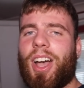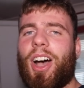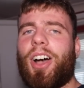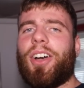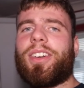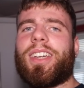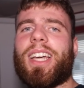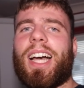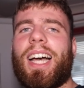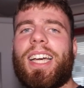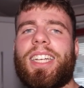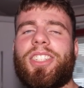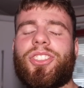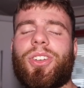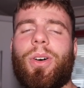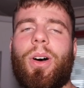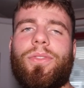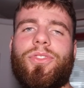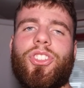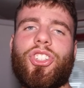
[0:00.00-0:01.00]
Okay,
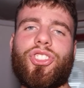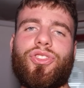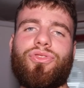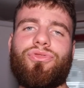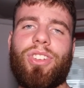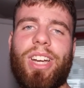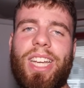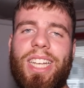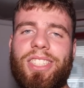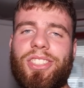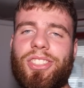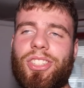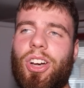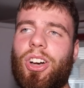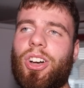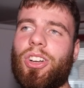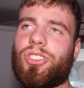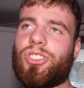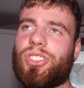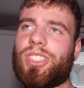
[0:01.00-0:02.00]
so I've just
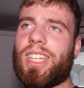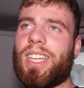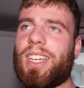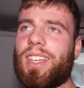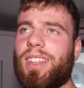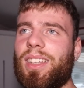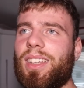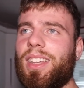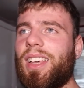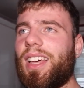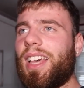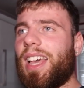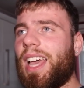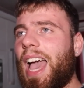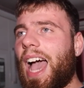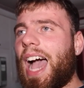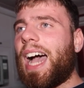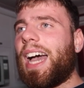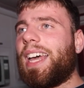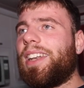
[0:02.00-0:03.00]
researched it,
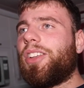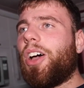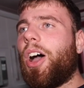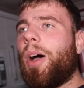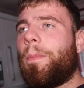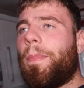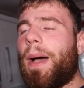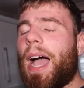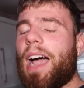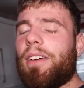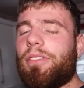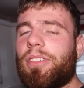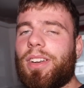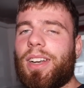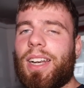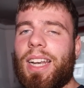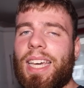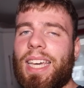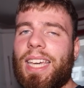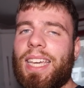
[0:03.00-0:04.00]
and
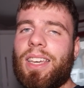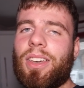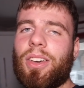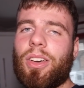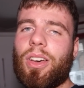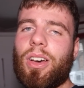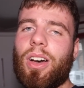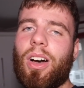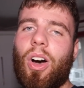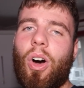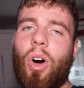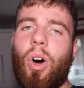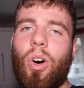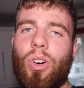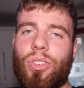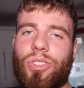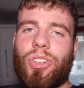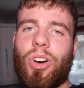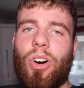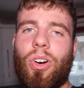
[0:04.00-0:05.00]
apparently
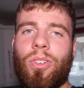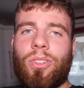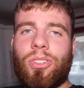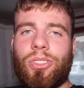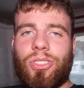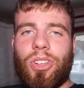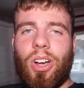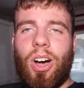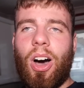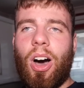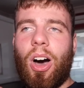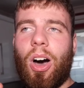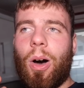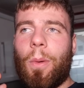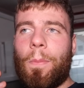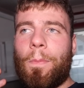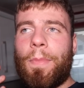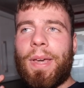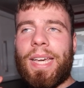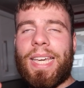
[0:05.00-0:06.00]
hot dogs
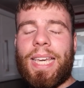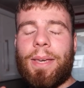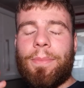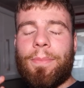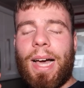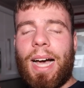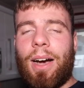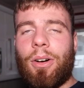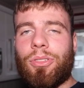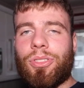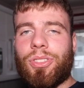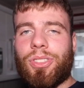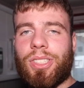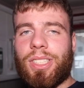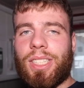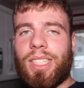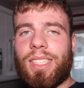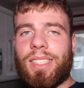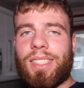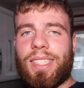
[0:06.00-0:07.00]
are Mickey
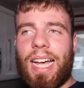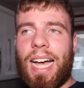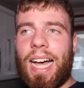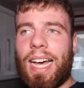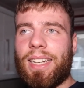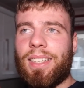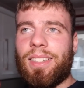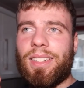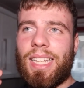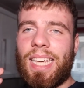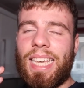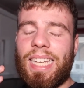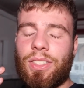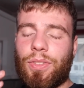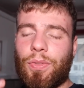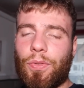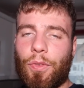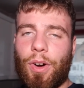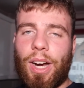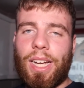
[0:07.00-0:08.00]
Mouse's and
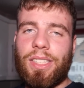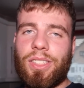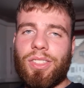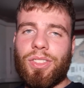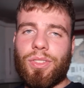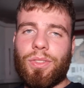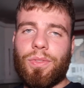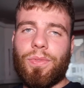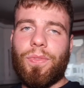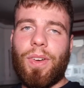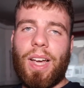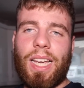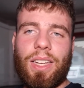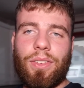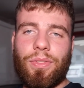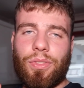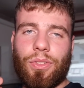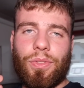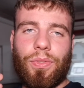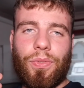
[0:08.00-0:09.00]
his friend's
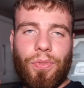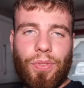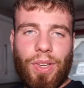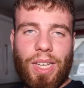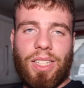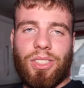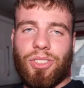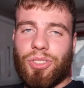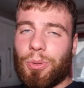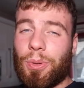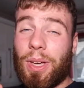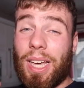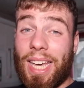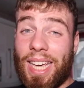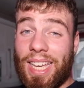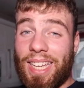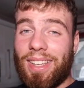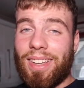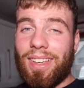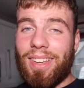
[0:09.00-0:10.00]
favourite thing to
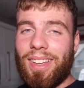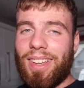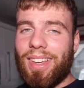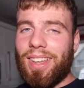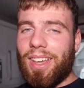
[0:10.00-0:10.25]
eat.